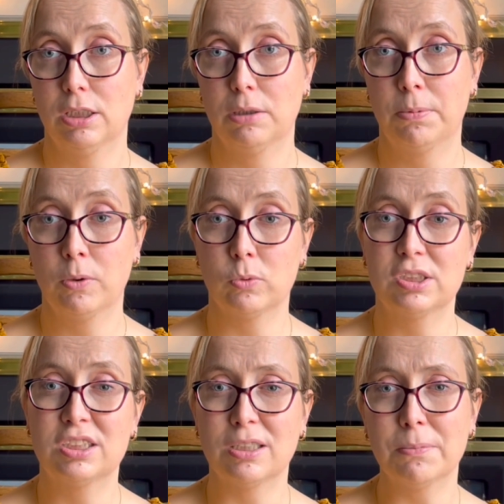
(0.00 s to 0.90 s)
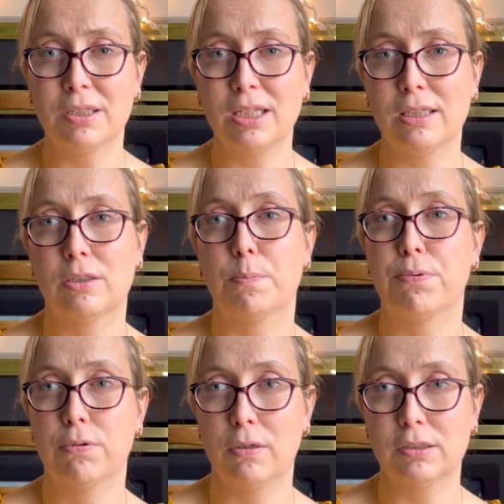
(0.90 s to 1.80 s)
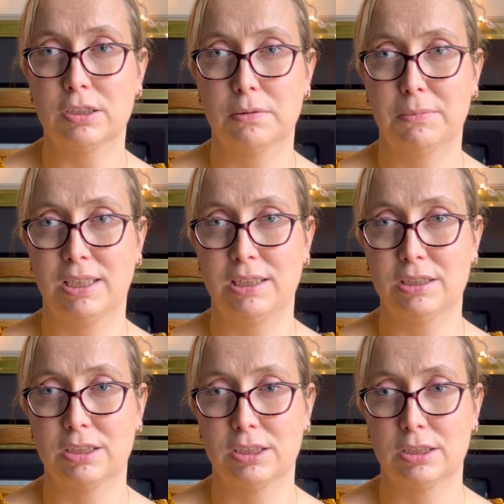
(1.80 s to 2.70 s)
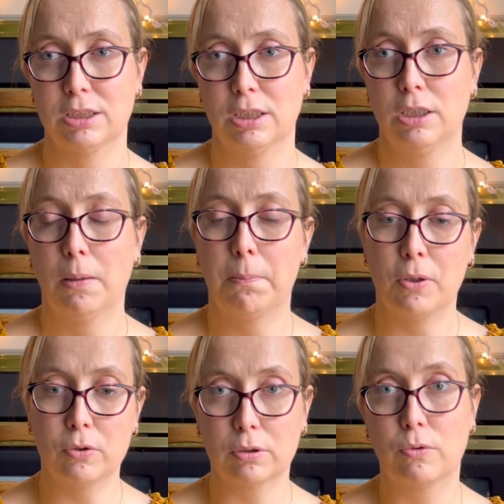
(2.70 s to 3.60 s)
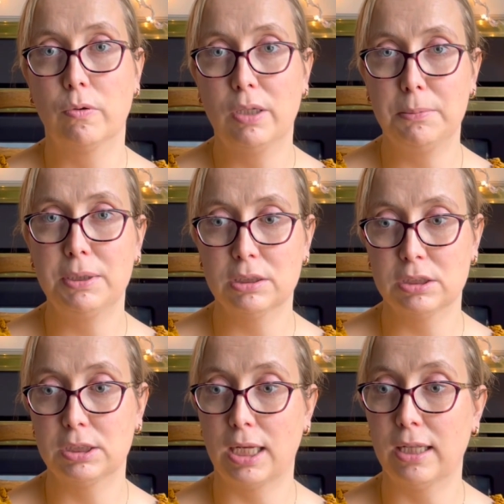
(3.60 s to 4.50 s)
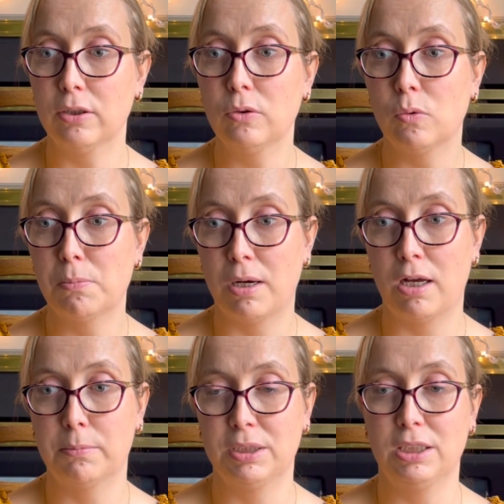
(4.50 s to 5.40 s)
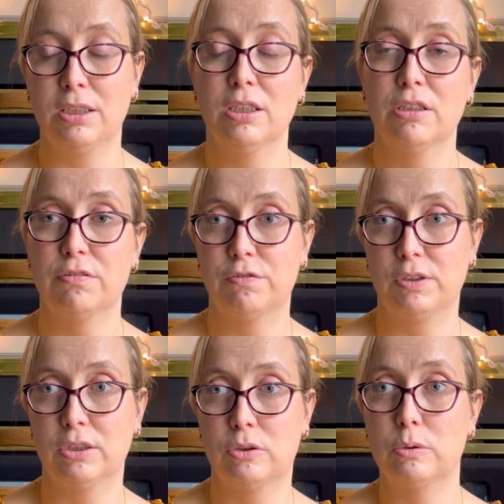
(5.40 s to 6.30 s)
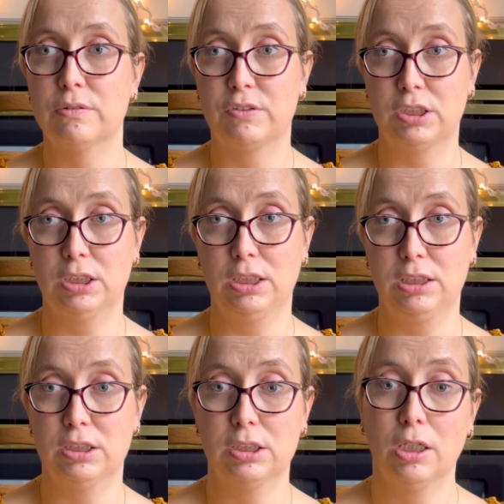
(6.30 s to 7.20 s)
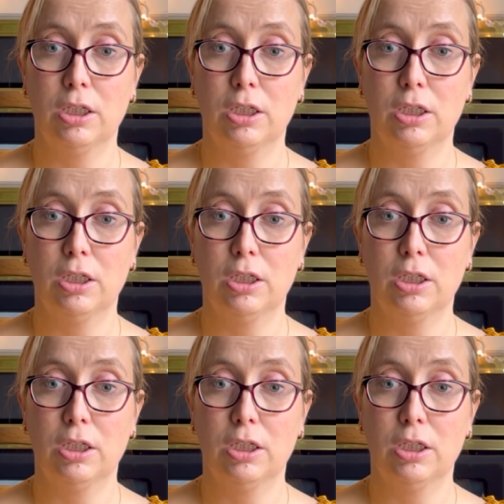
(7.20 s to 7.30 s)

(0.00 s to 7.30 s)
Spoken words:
but it was something that approximates both the creaminess and the umami feel of cheese.